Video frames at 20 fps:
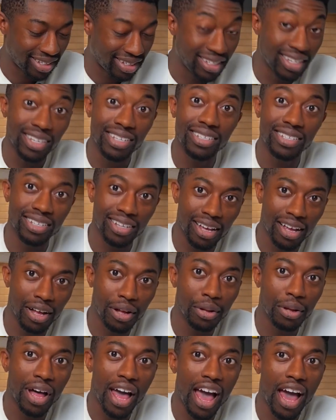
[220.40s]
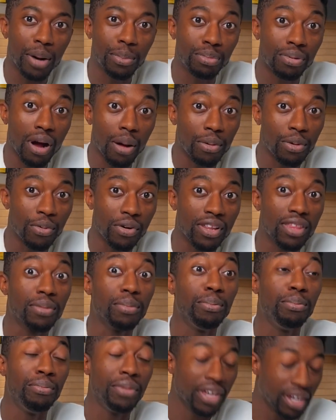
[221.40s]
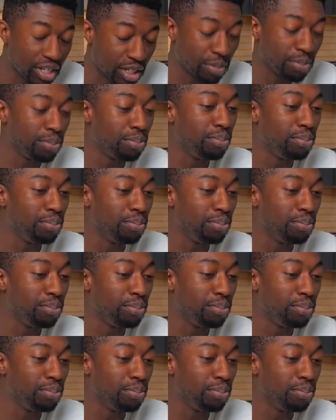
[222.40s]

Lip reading: TCL had probably one of the biggest